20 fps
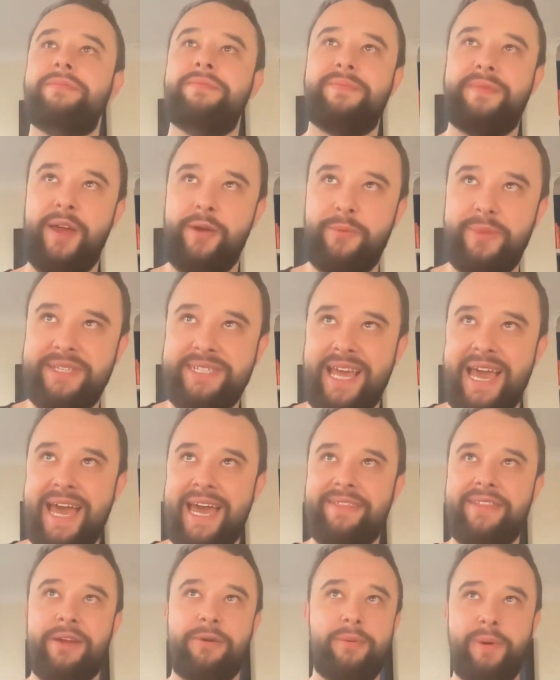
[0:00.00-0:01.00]
They would be scanned,
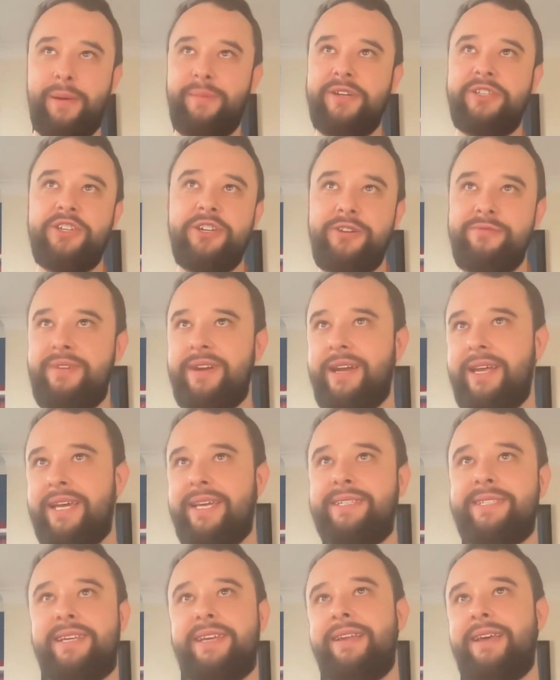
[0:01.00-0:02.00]
they would publish a new
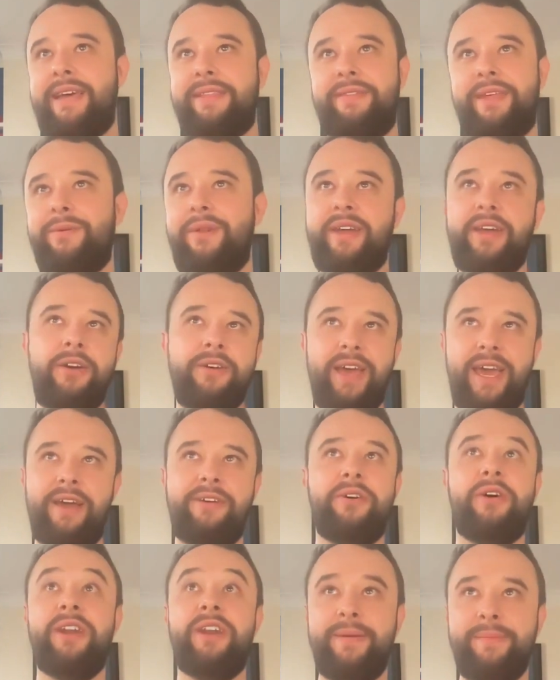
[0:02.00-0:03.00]
release, and they were like, okay, I
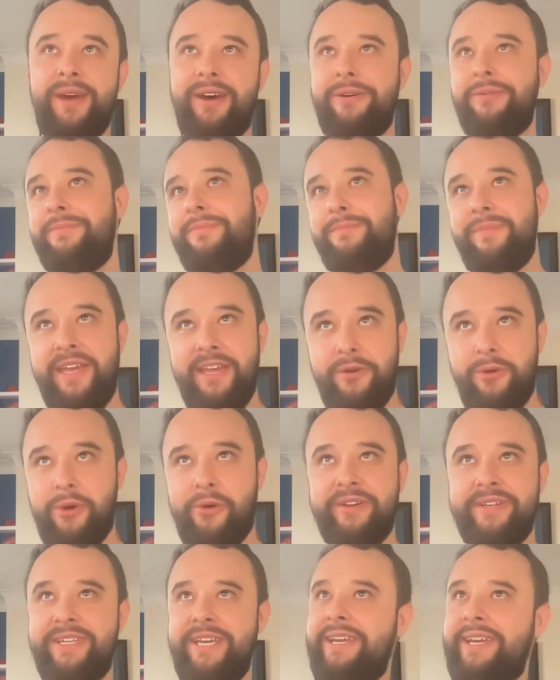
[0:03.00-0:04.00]
got an email being
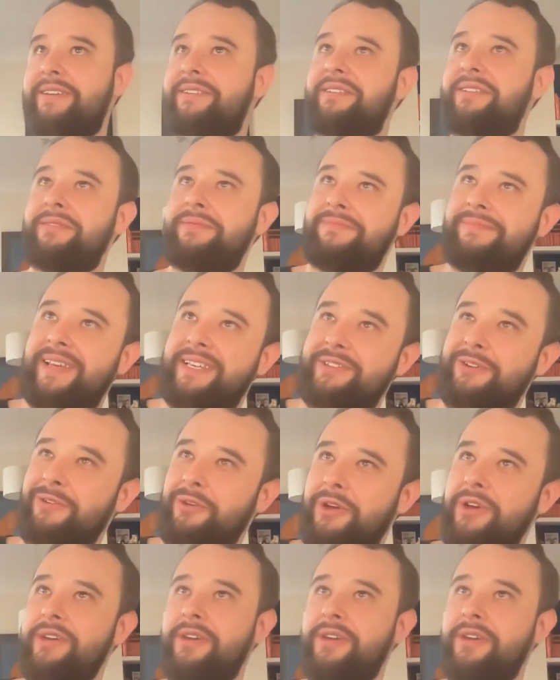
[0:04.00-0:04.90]
quarantined. That's not good.